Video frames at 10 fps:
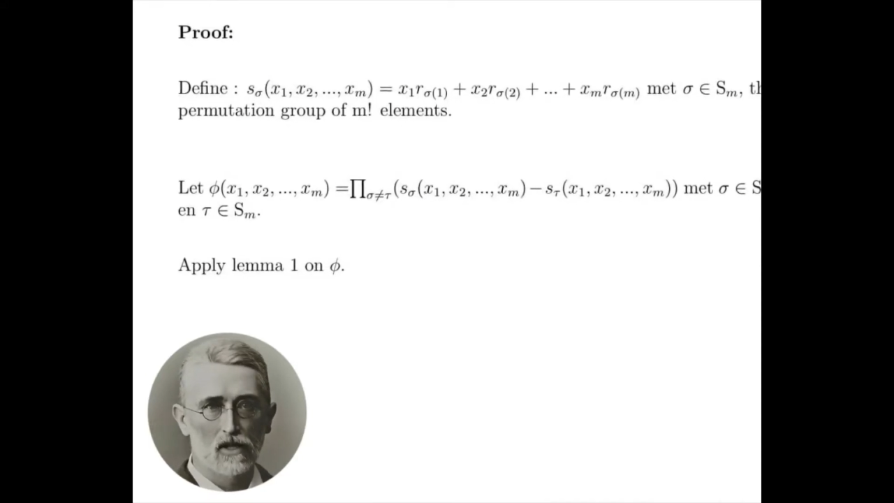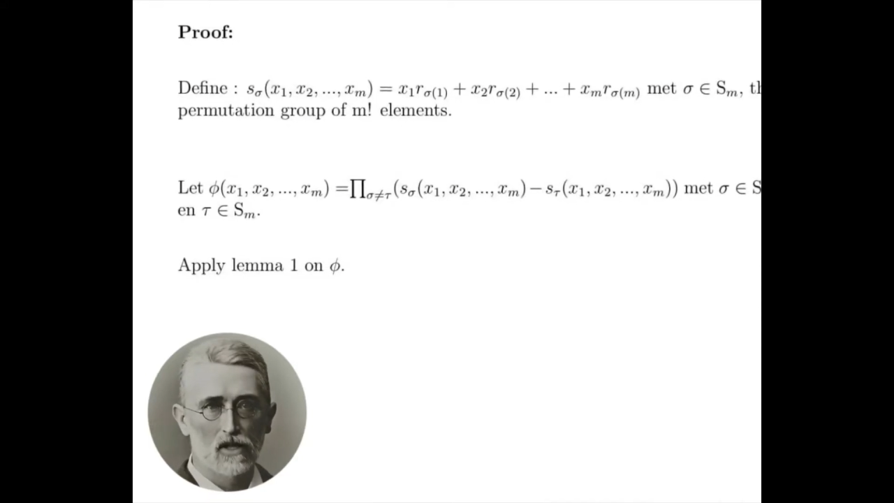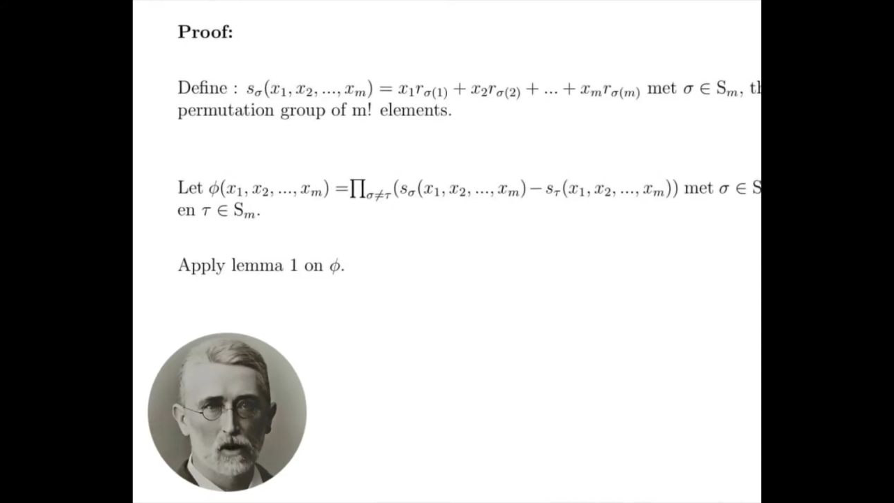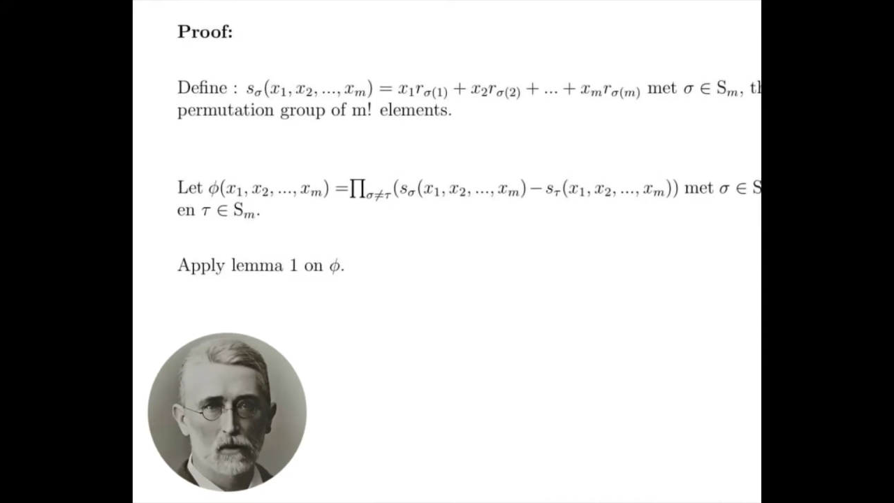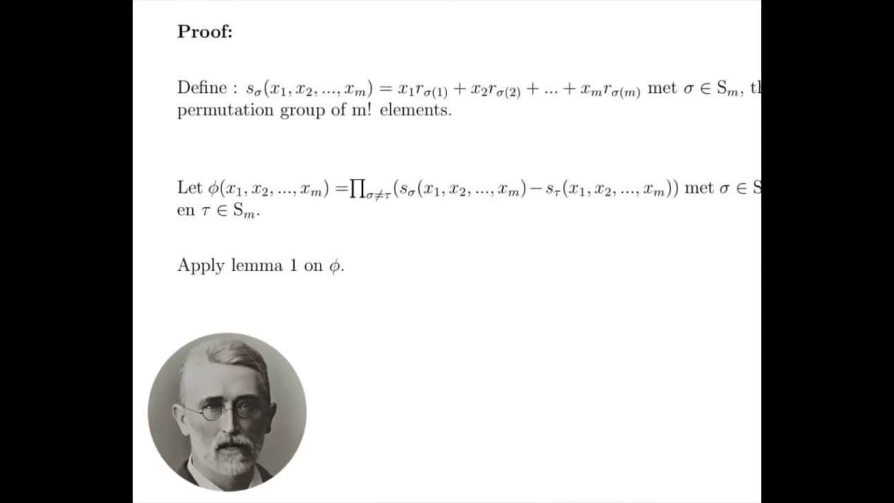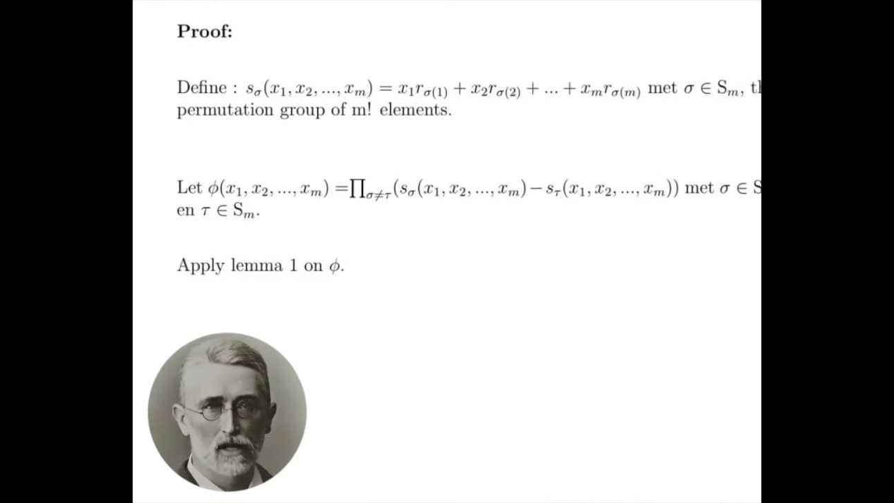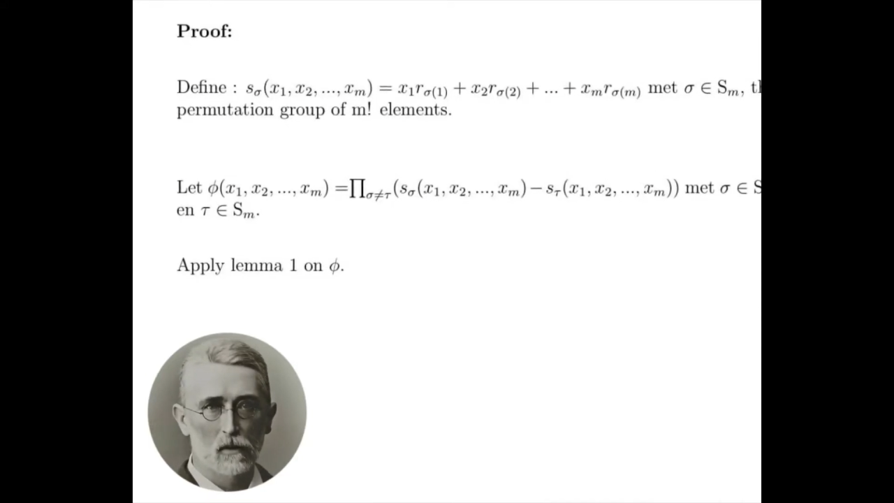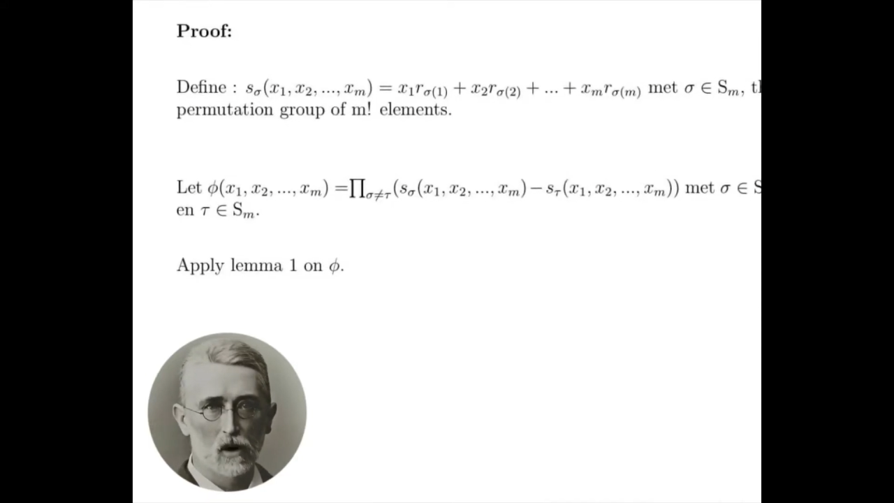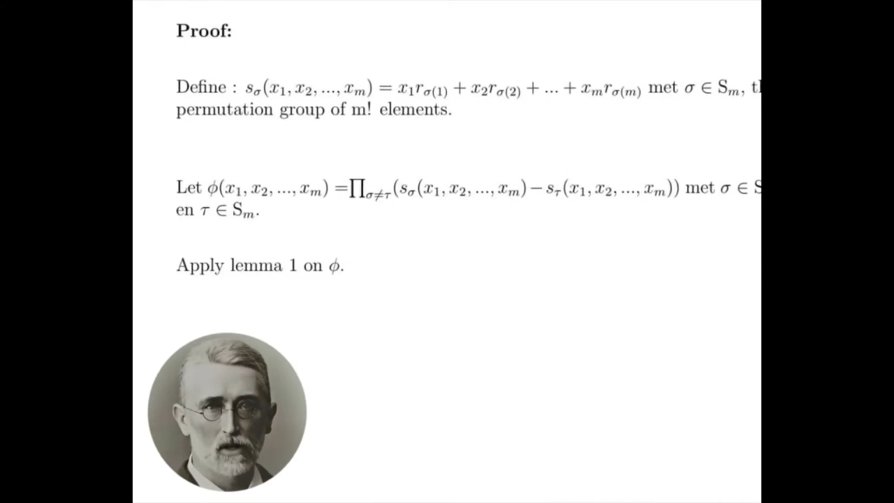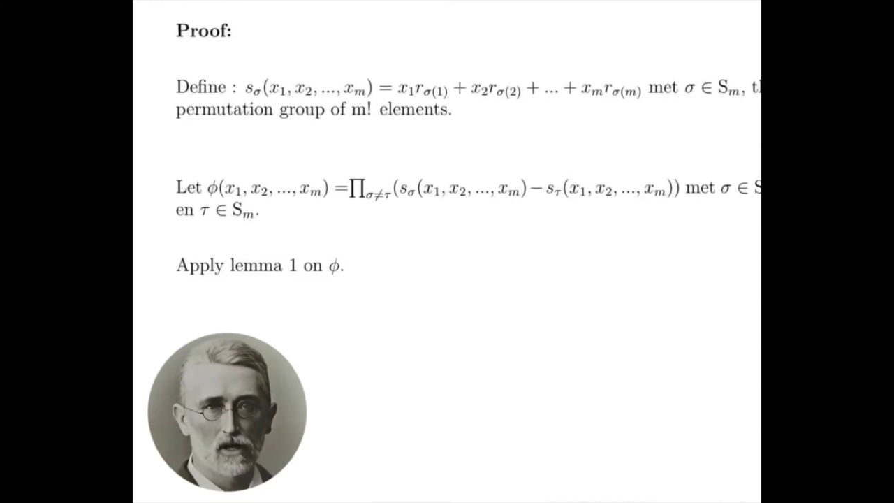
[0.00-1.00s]
so that the
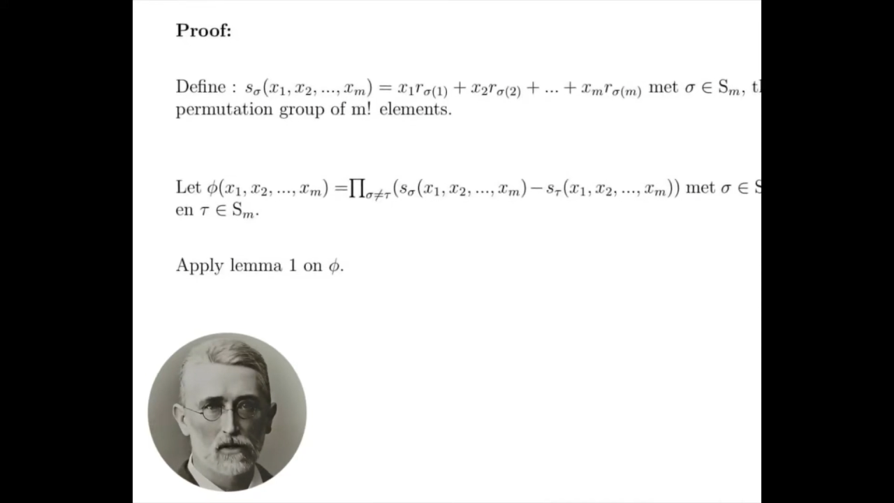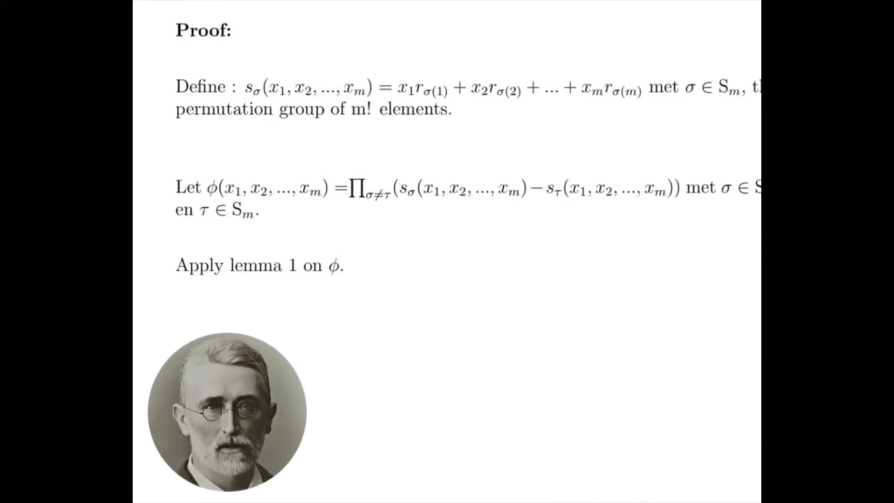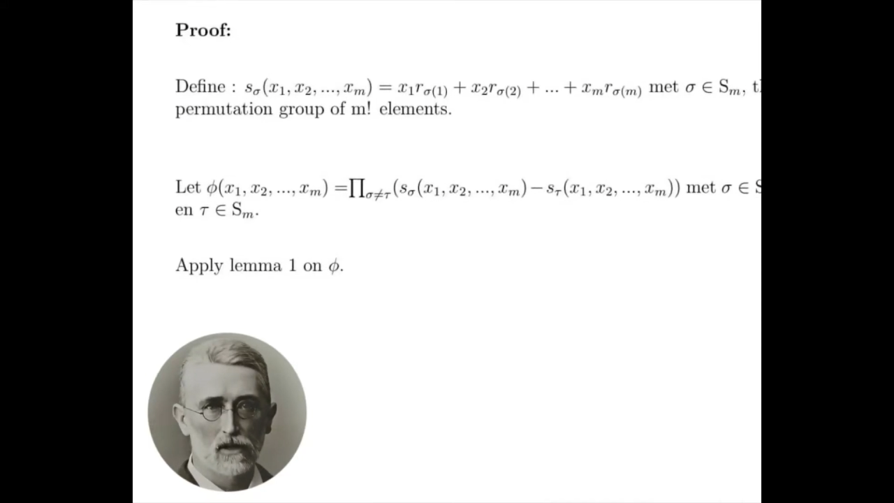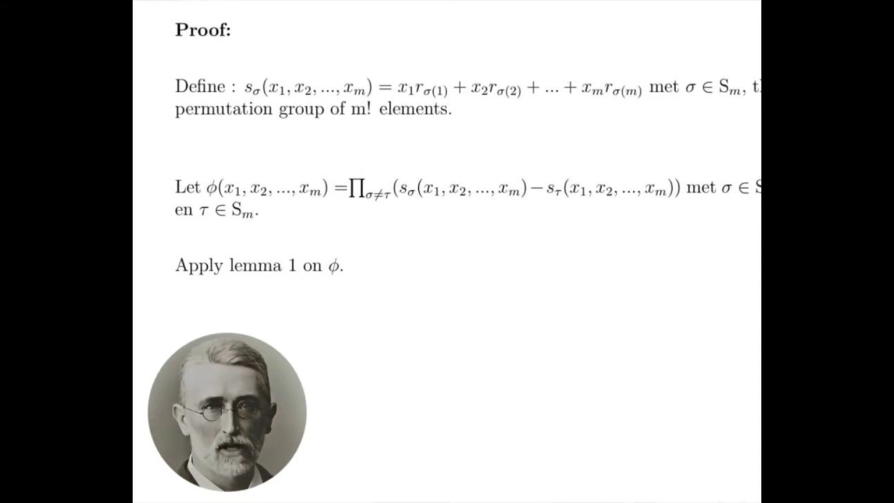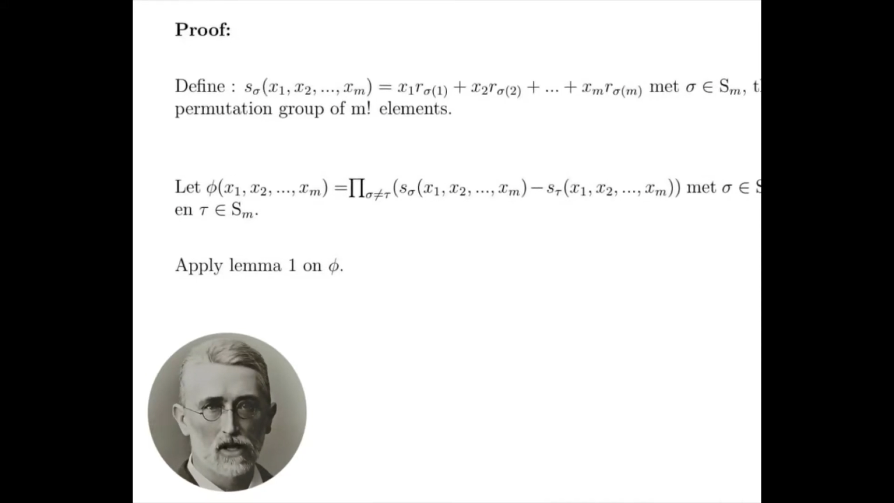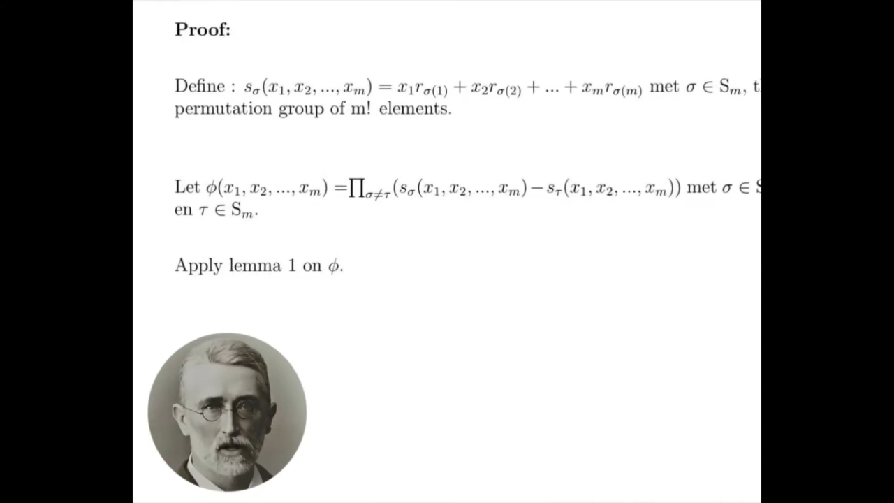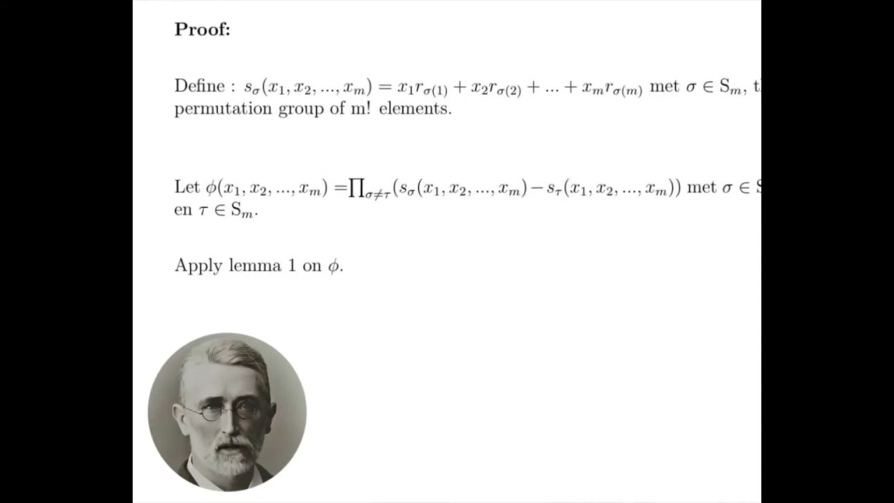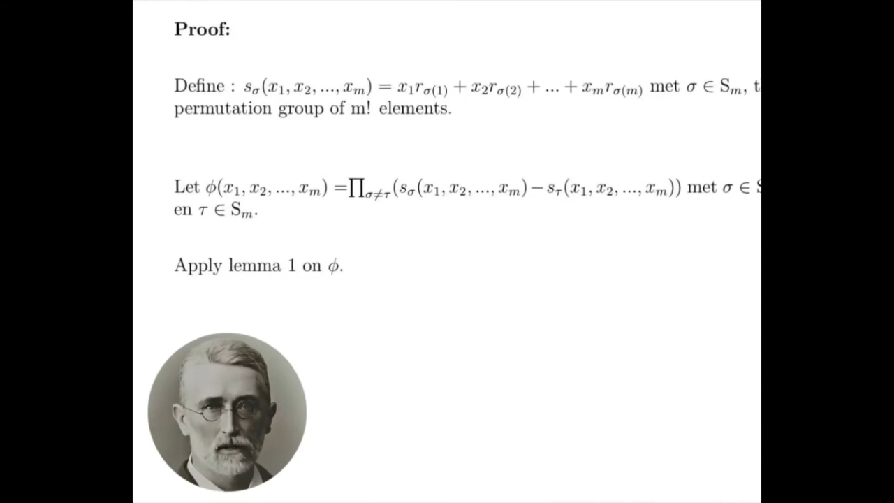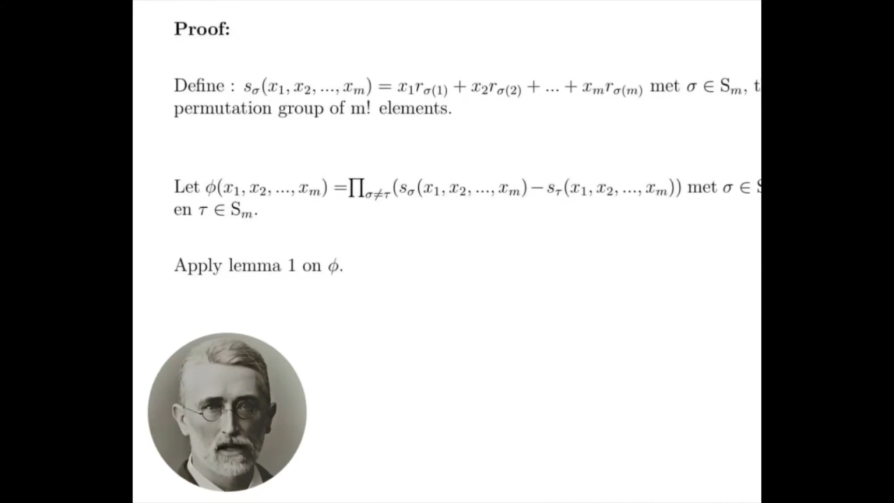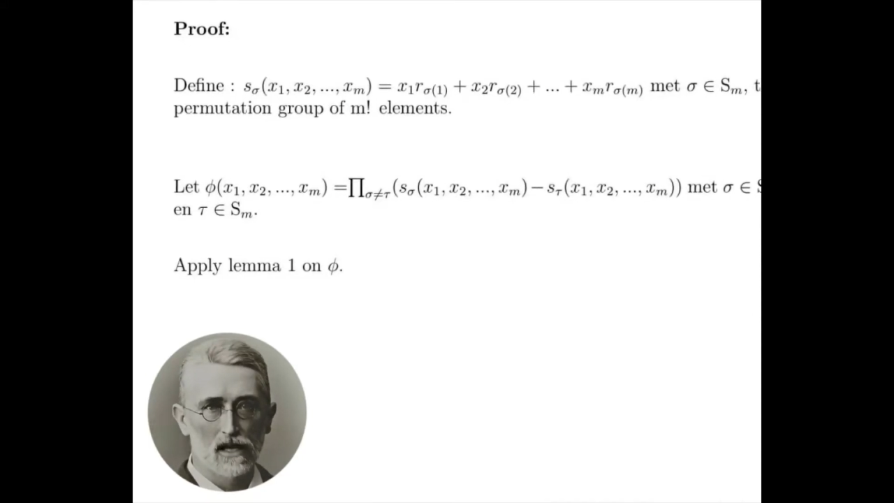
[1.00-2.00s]
product function